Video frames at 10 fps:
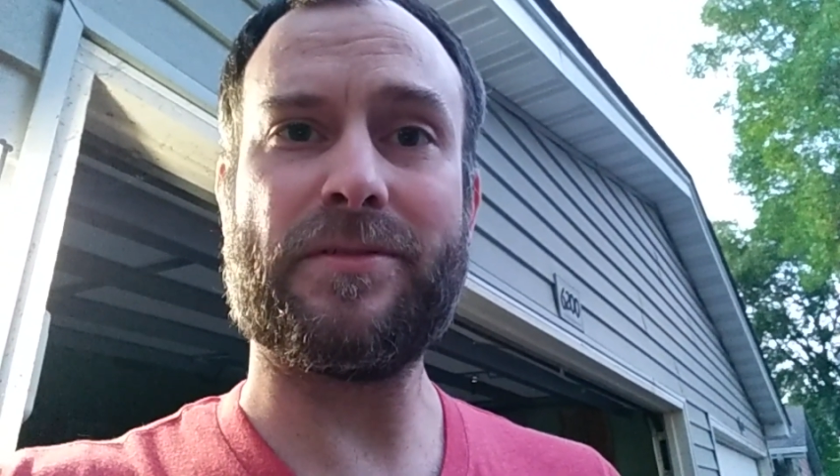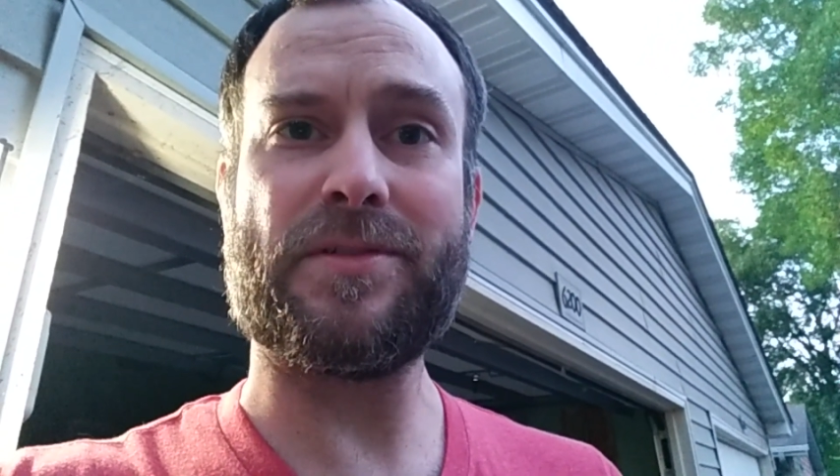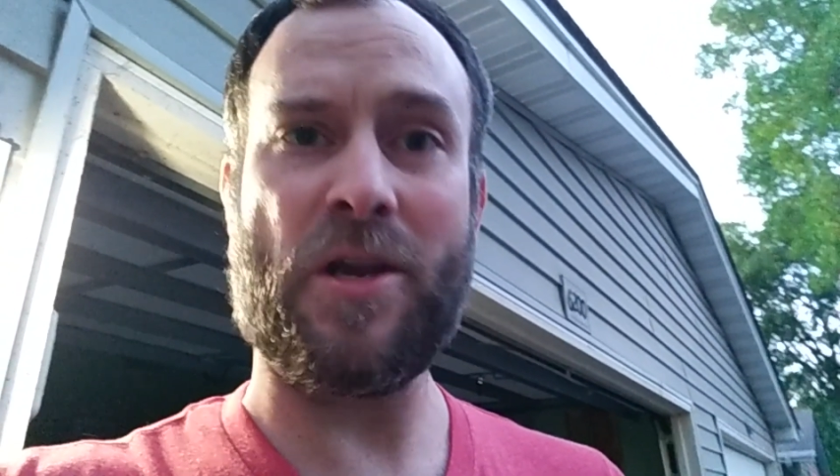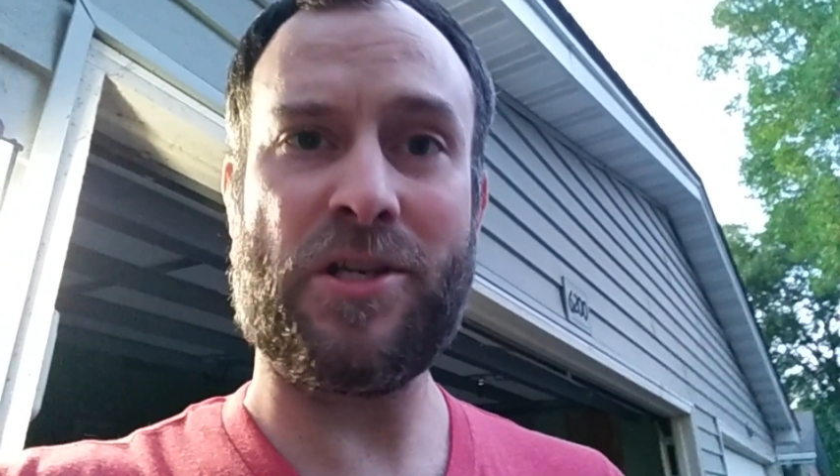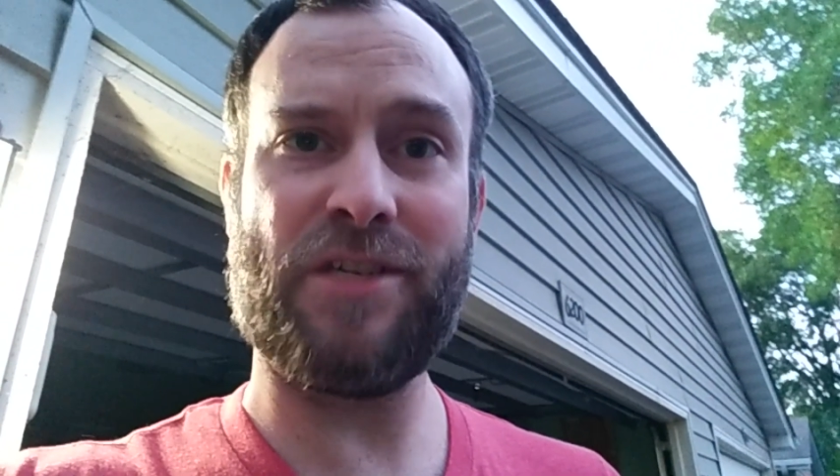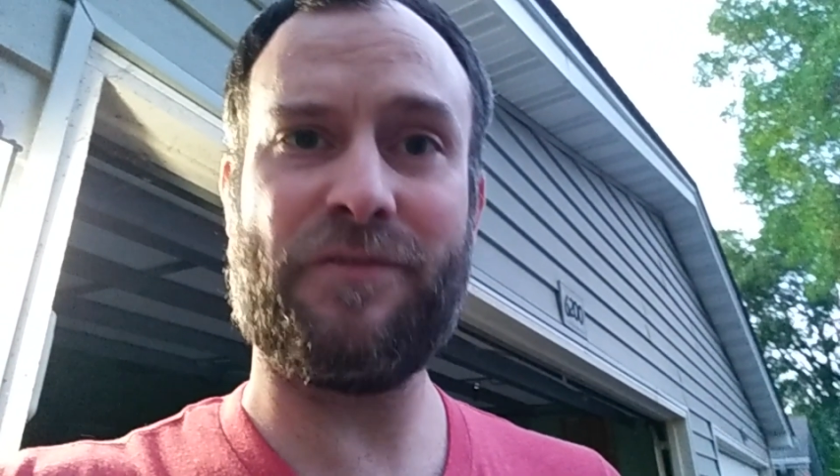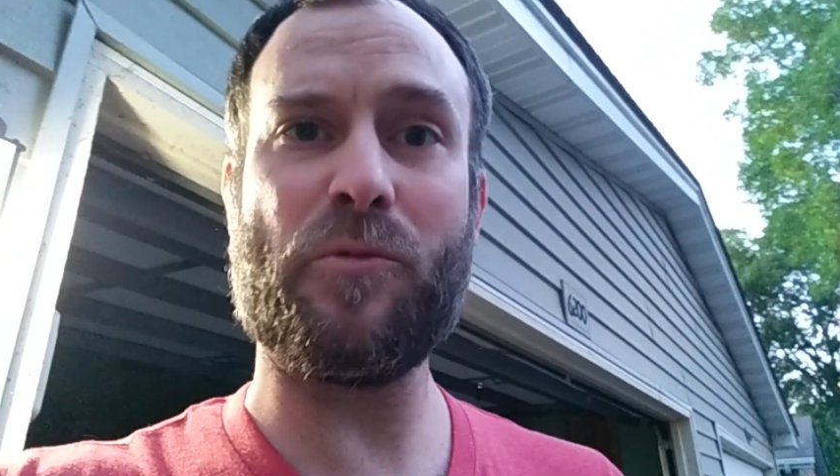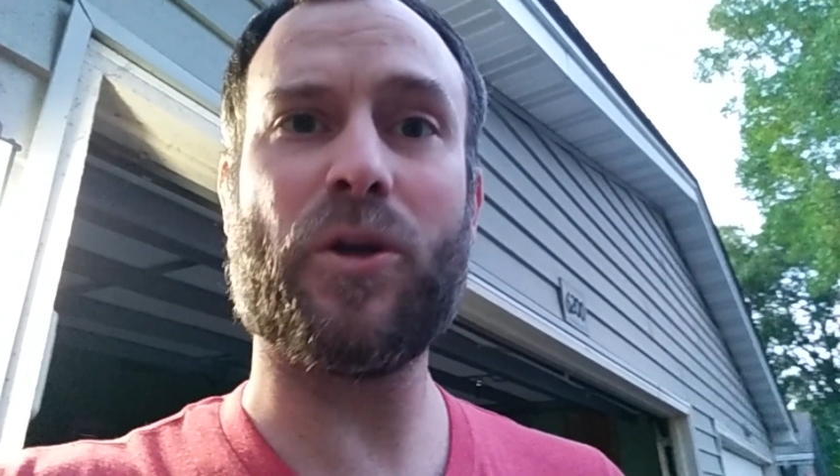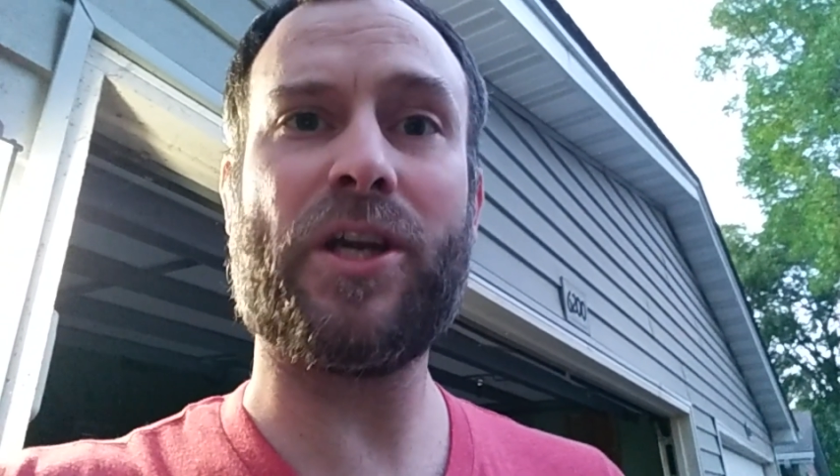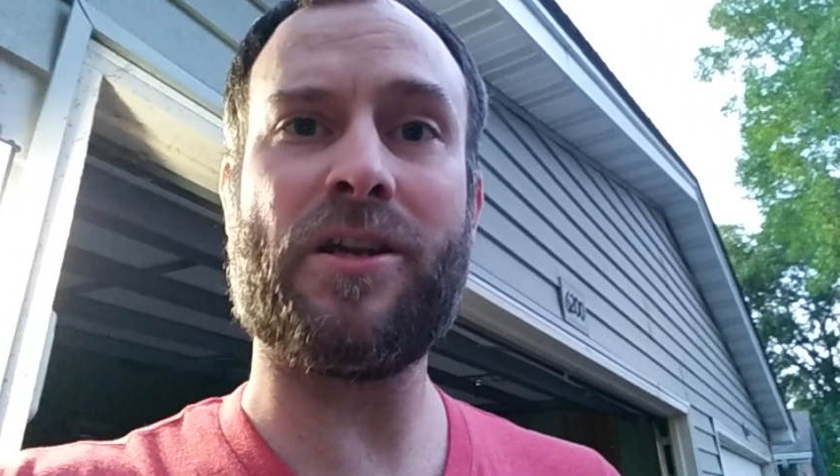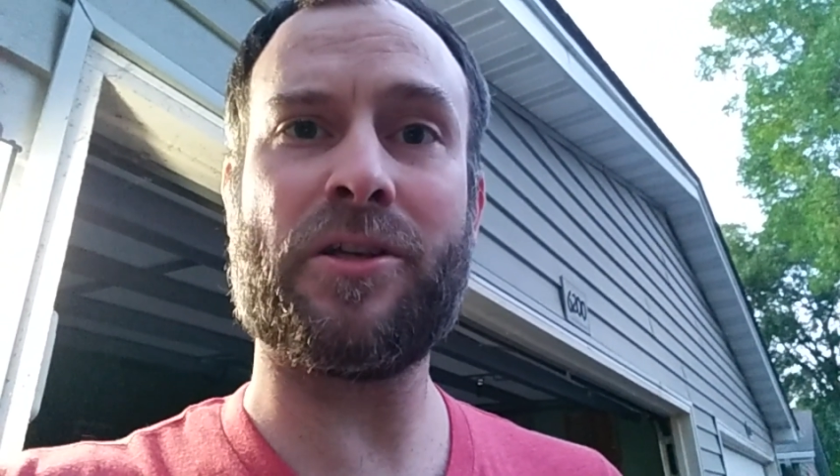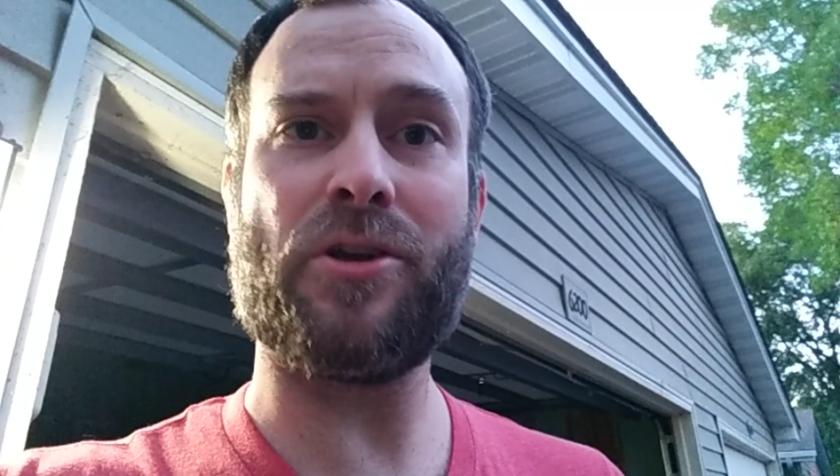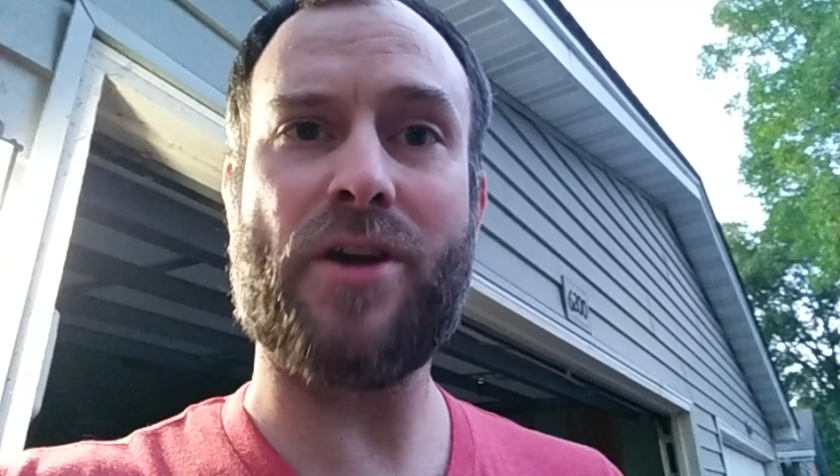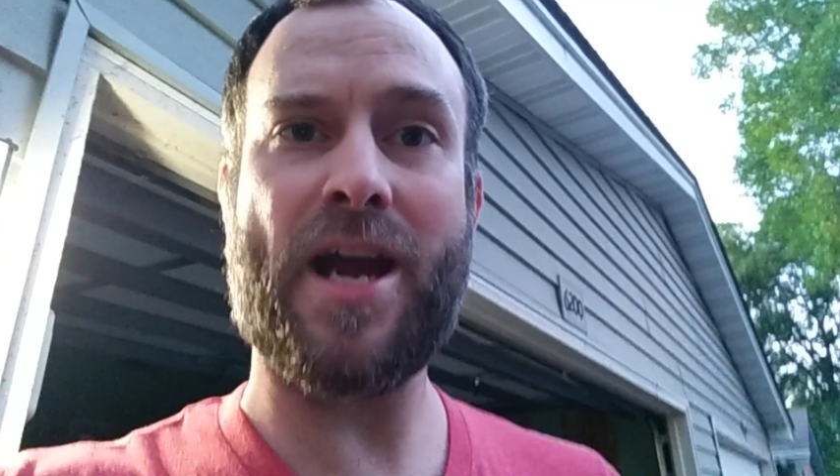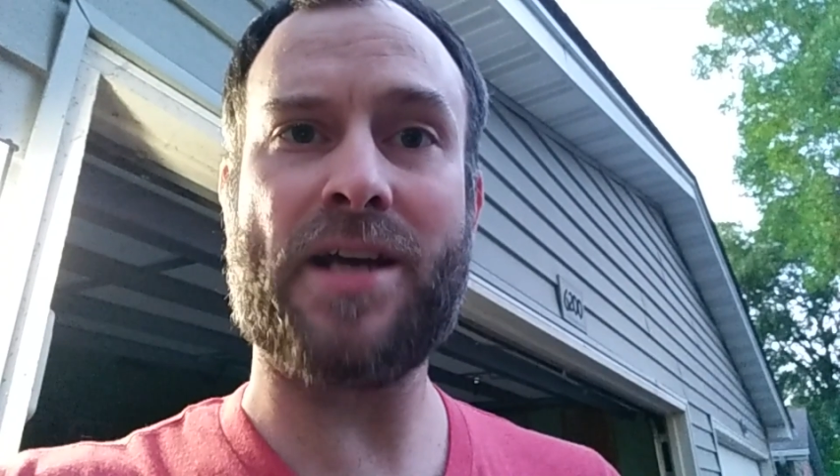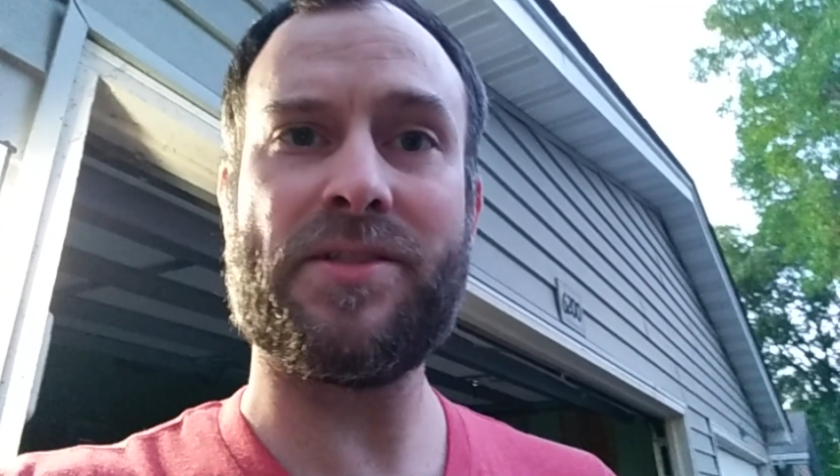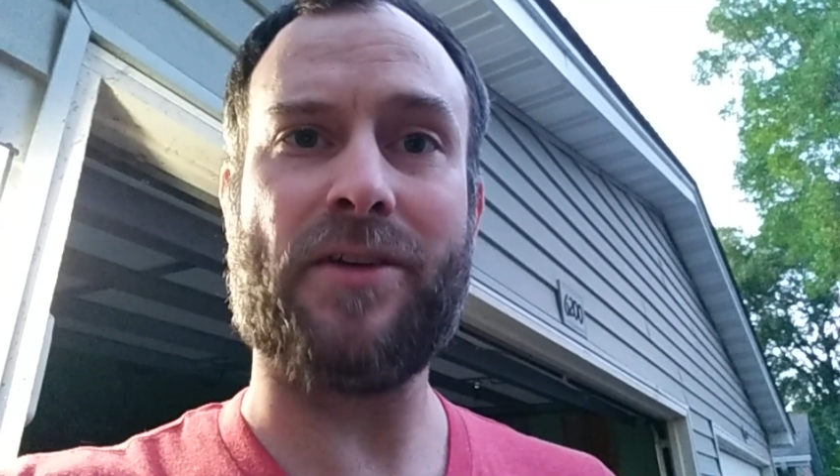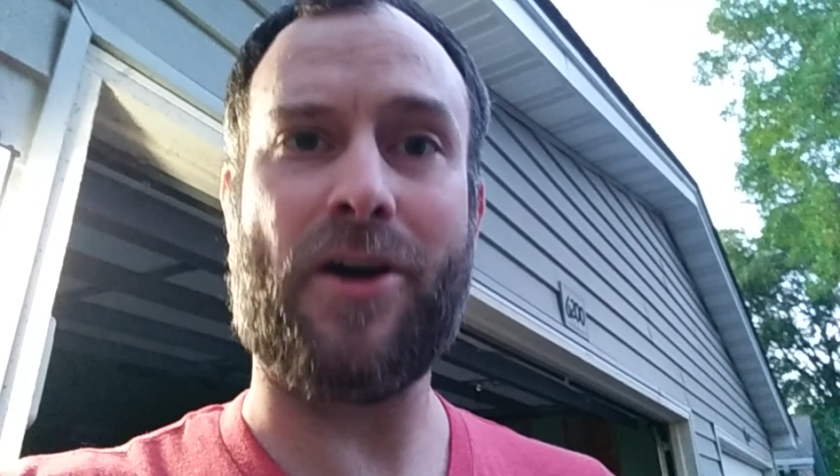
Especially if you're working on grass,